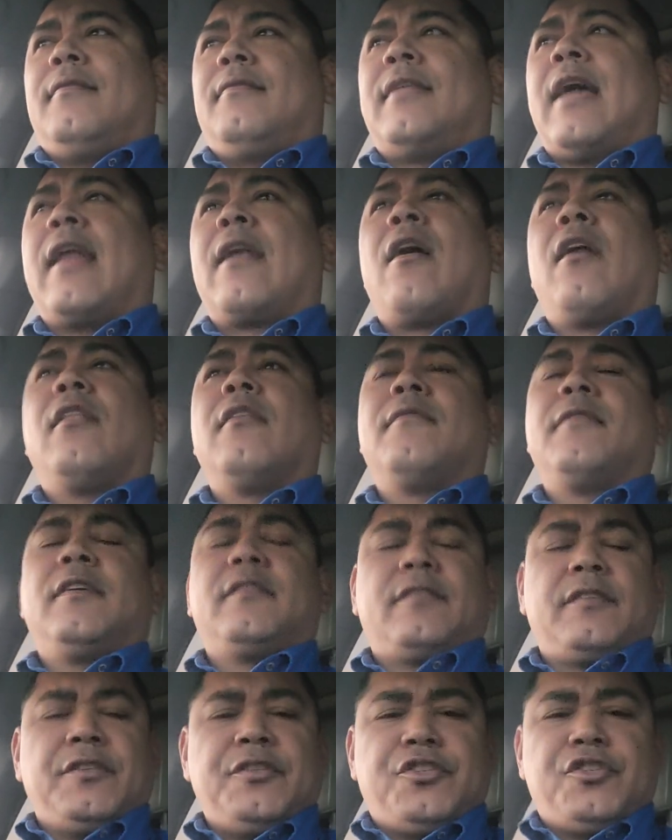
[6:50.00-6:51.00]
all of
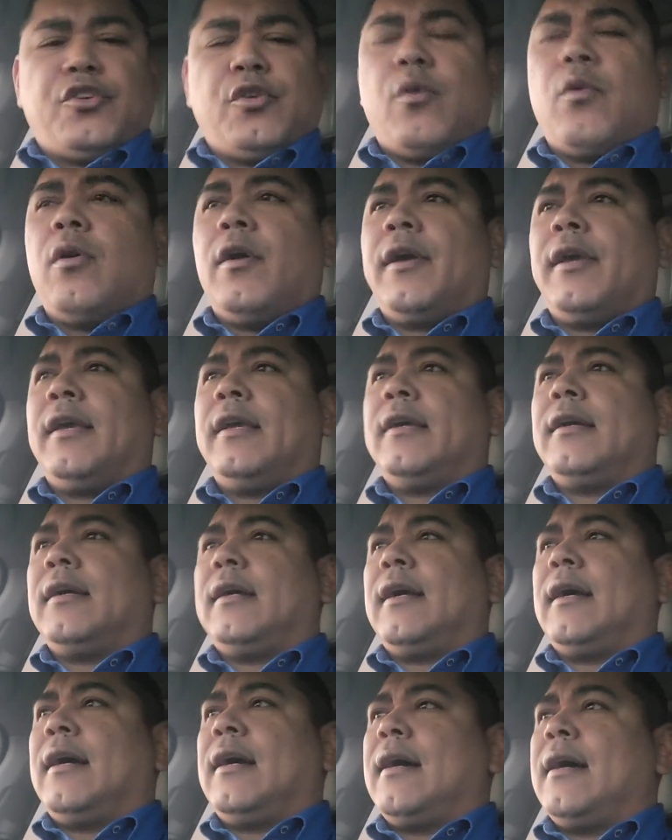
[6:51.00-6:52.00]
us enjoy
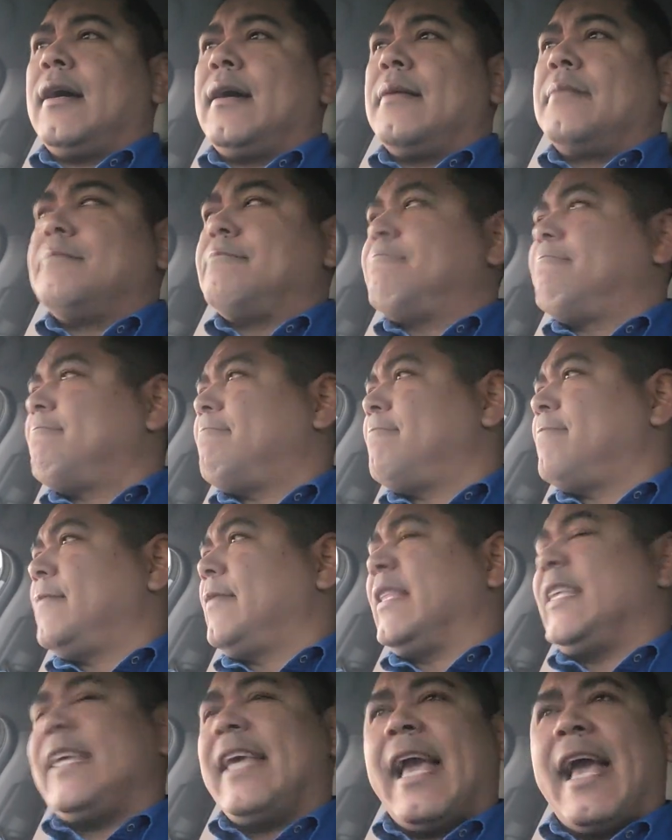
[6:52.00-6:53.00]

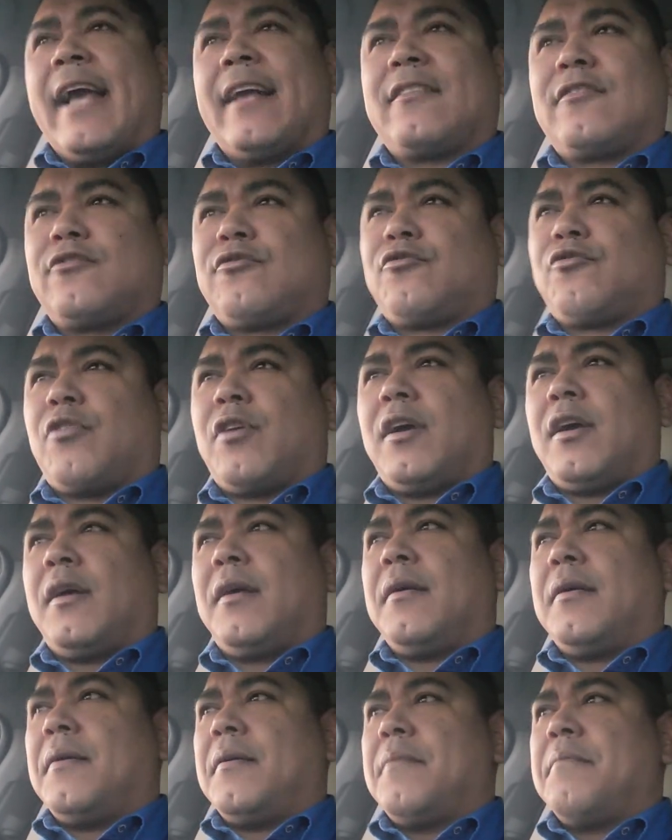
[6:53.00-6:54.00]
the
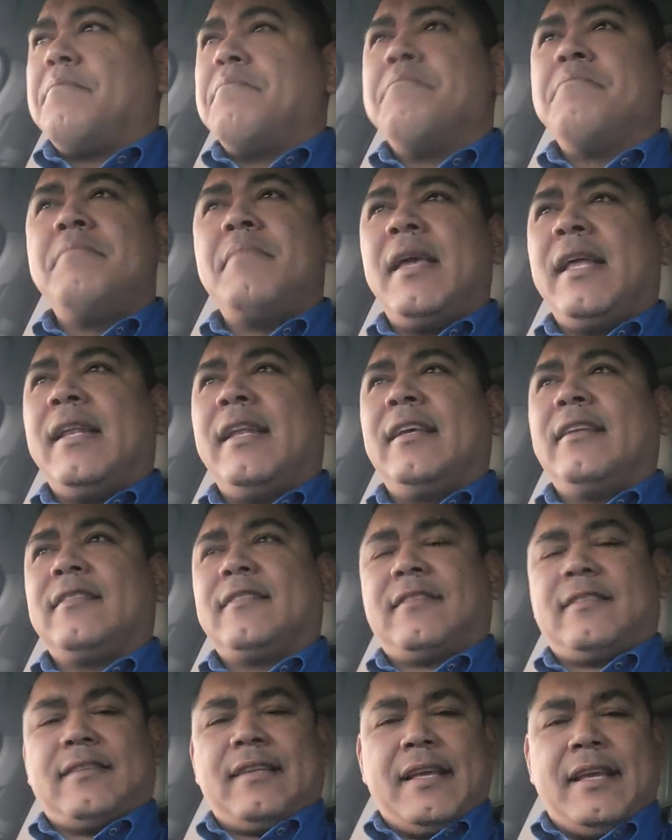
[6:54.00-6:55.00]
extra
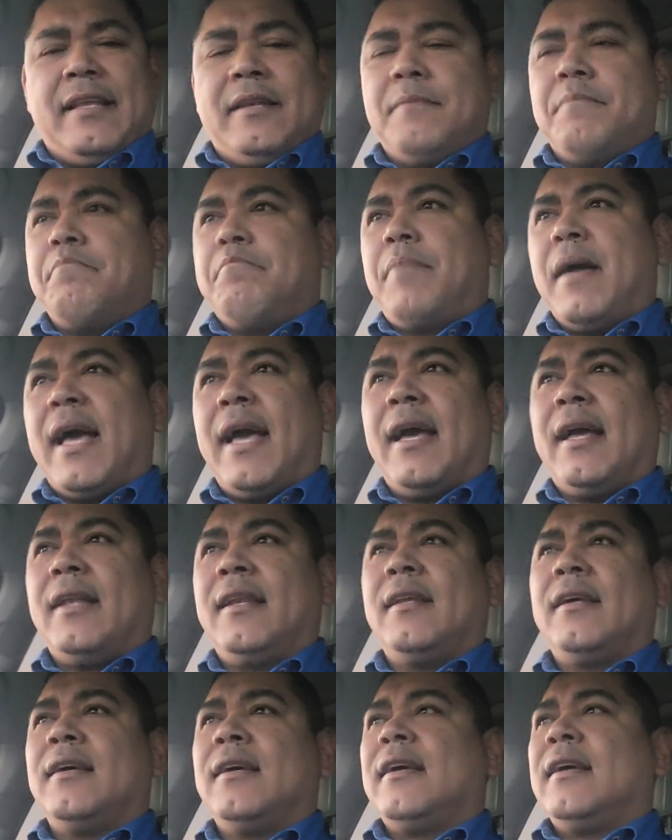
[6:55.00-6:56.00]
minutes in bed
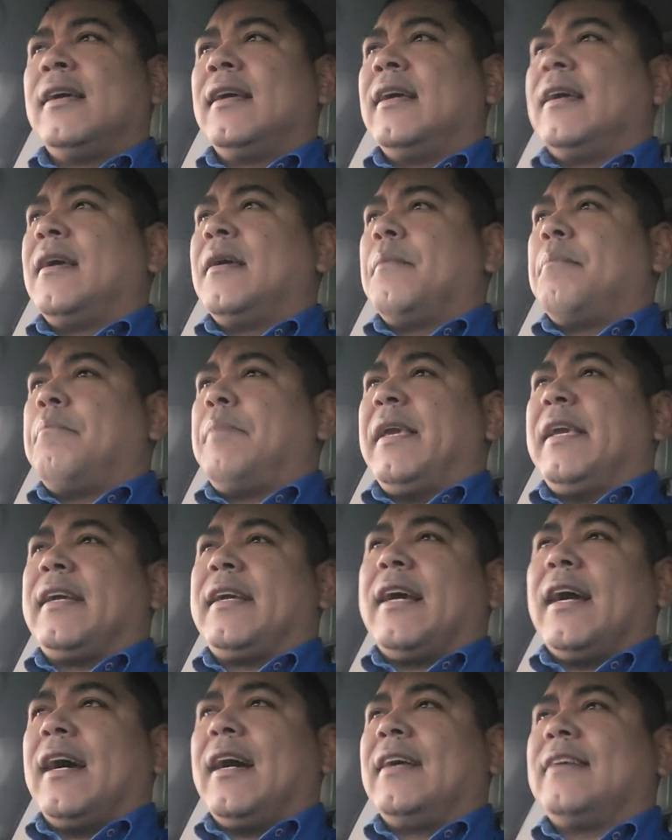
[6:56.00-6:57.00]

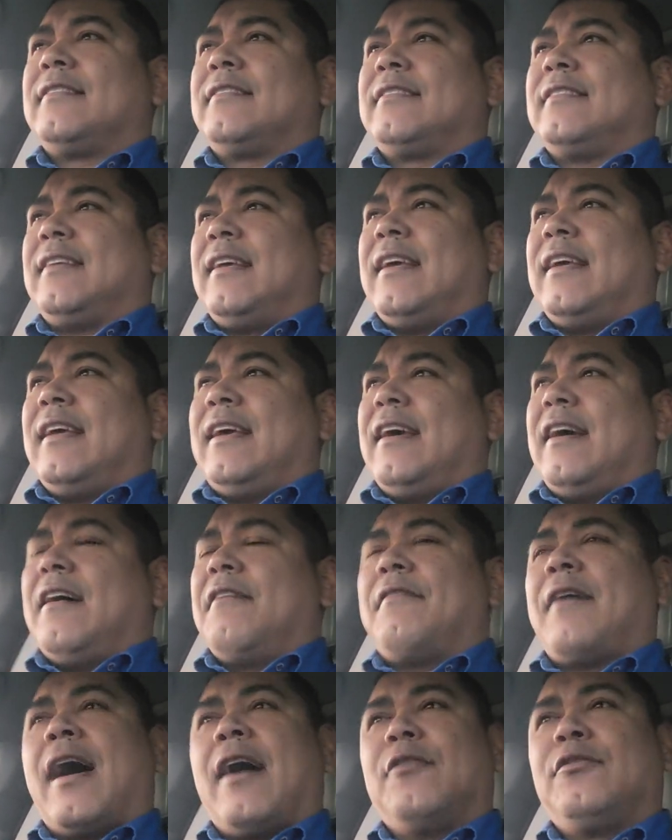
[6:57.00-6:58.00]
because
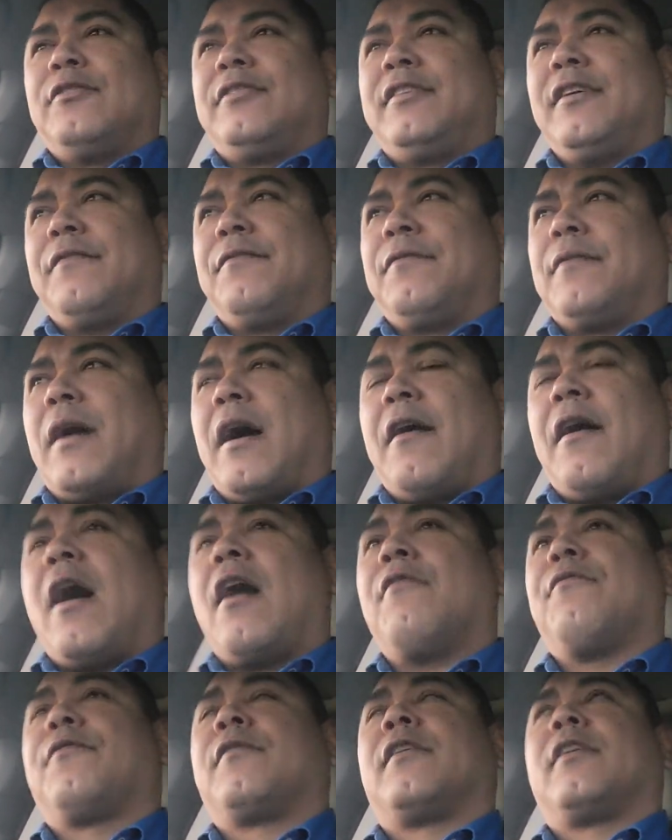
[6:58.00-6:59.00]
of how
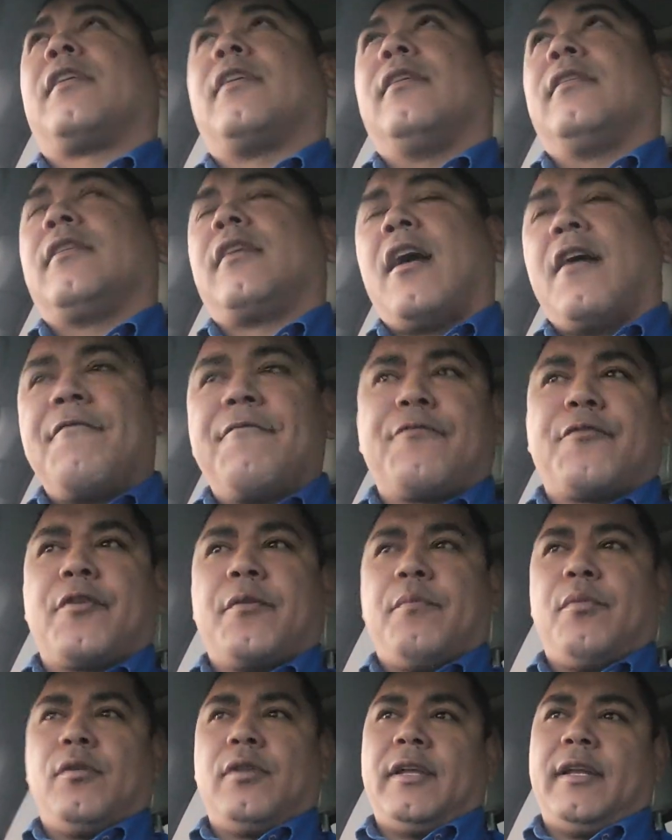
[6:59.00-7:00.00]

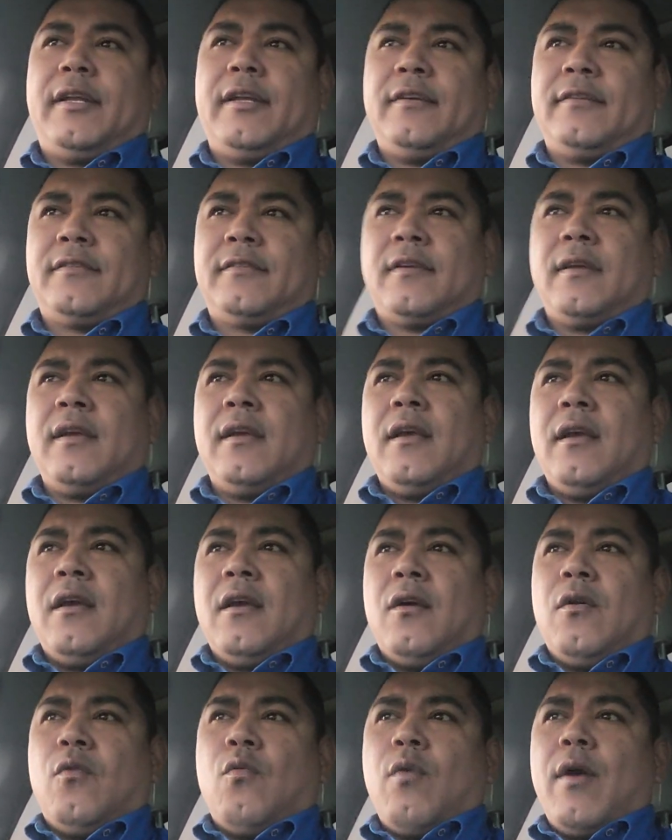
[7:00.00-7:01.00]
comfortable it is
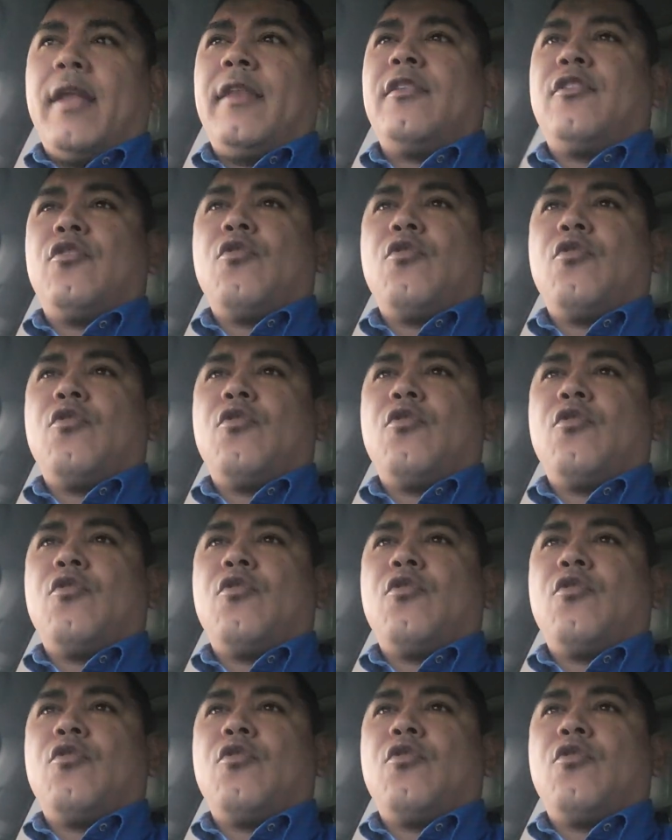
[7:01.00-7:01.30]
when